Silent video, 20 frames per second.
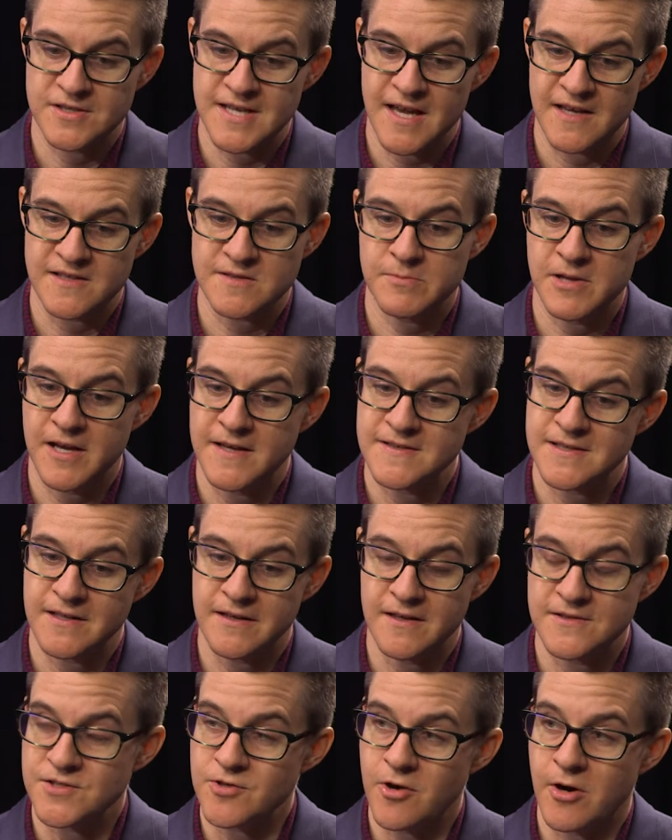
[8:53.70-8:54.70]
takes place
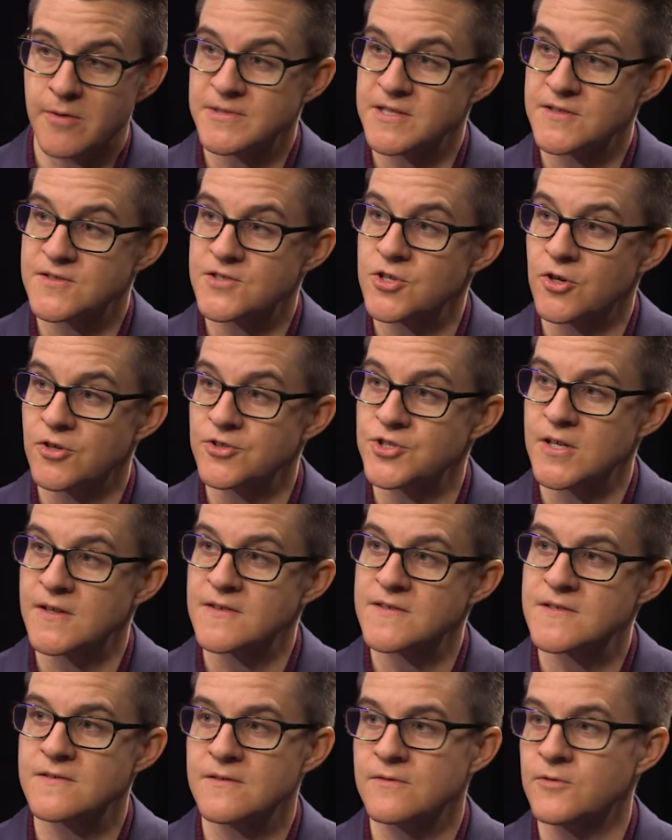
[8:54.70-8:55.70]
against armed
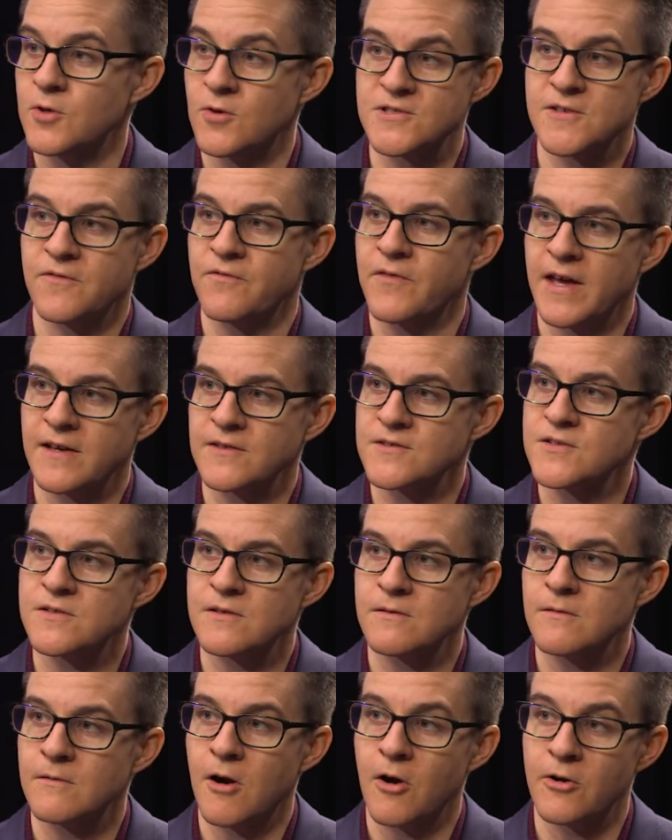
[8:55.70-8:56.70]
insurgents, those effects
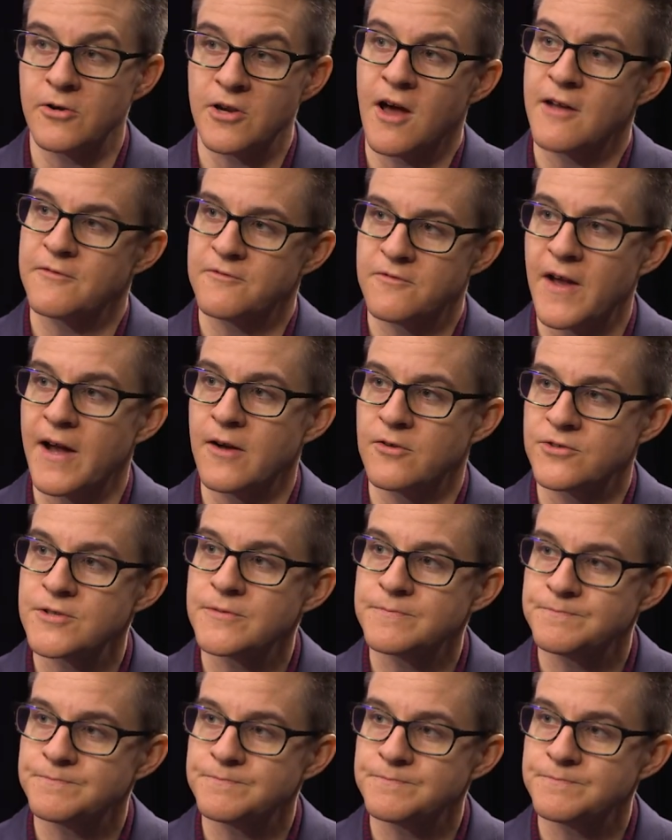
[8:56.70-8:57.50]
are not found.